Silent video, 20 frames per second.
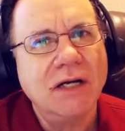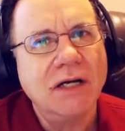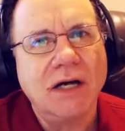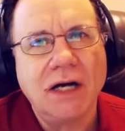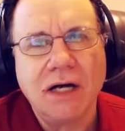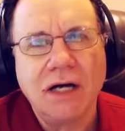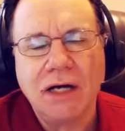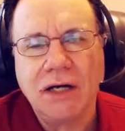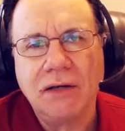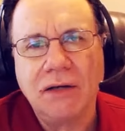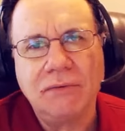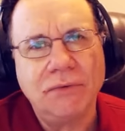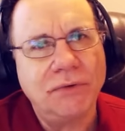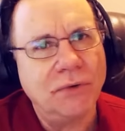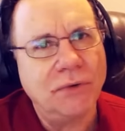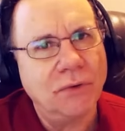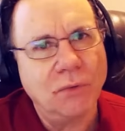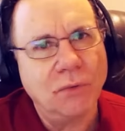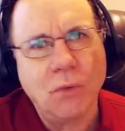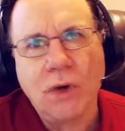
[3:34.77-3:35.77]
Uh,
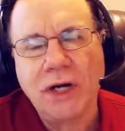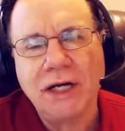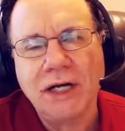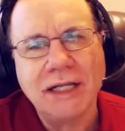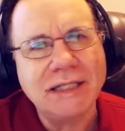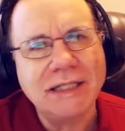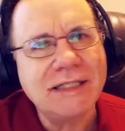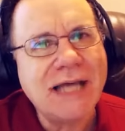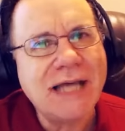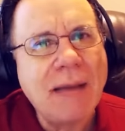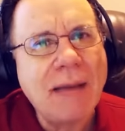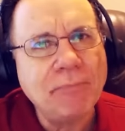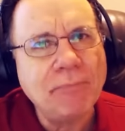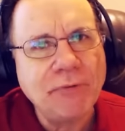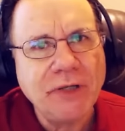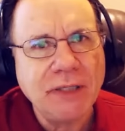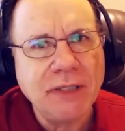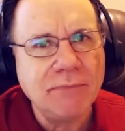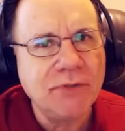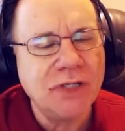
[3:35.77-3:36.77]
they're one of the top
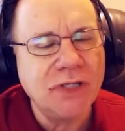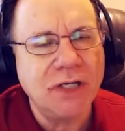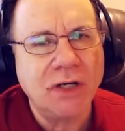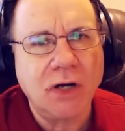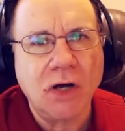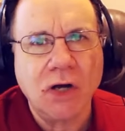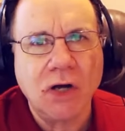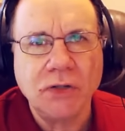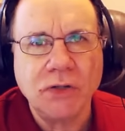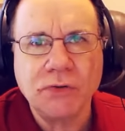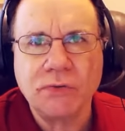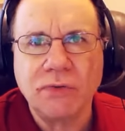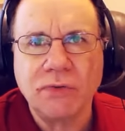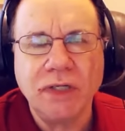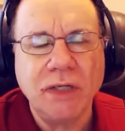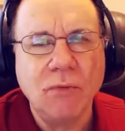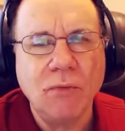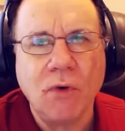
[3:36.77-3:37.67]
teams in the country,